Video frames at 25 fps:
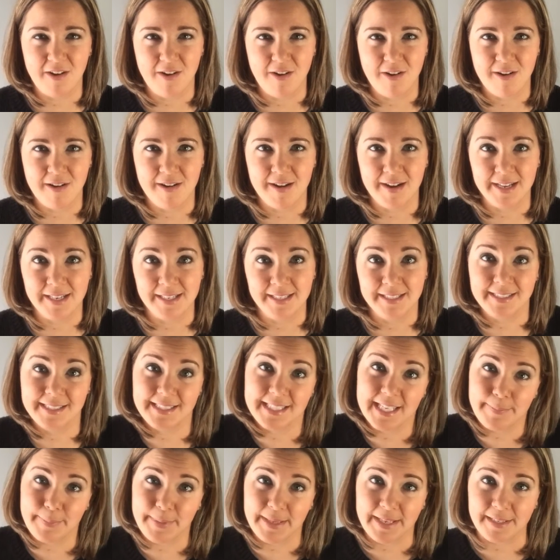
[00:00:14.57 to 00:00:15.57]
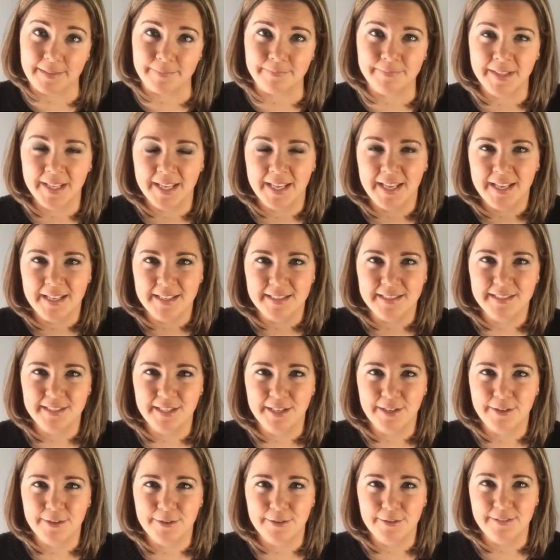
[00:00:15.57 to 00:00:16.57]
on tipping.
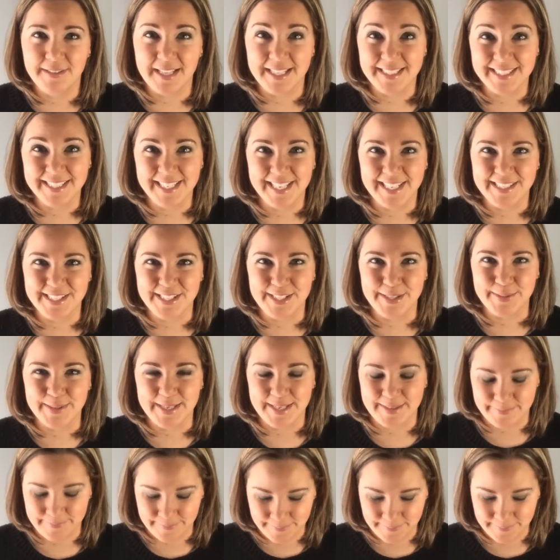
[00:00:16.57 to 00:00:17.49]
So let's get to it.